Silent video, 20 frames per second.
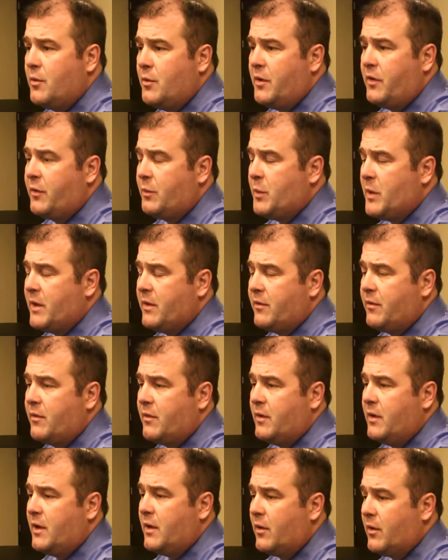We spent,
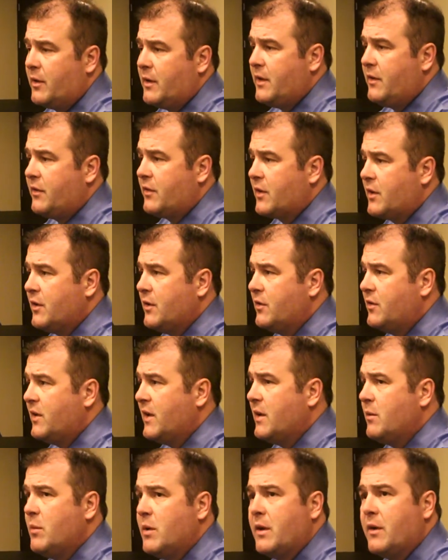you know, at least a good
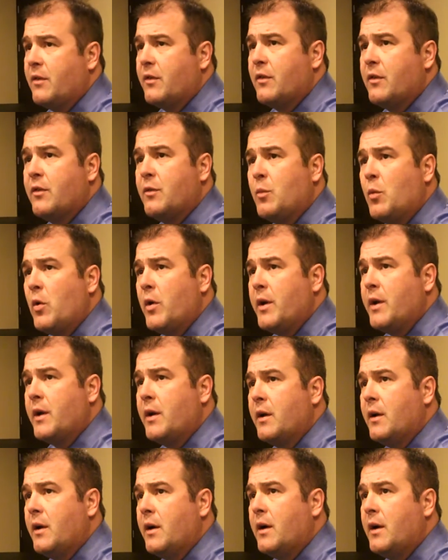10 minutes this morning
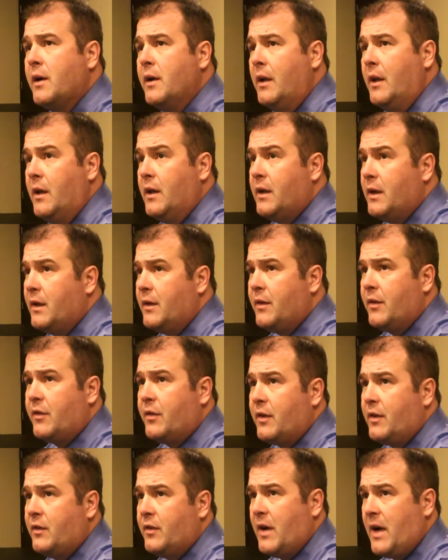in this
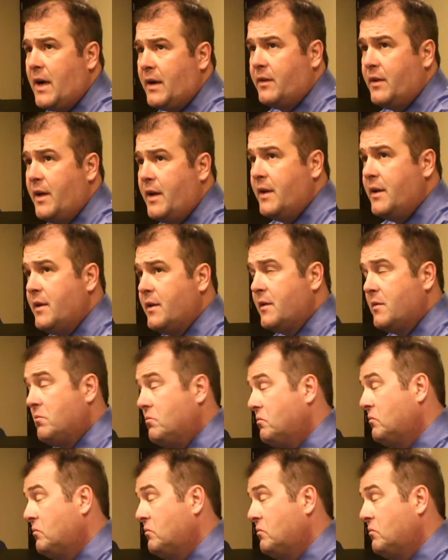exact end, and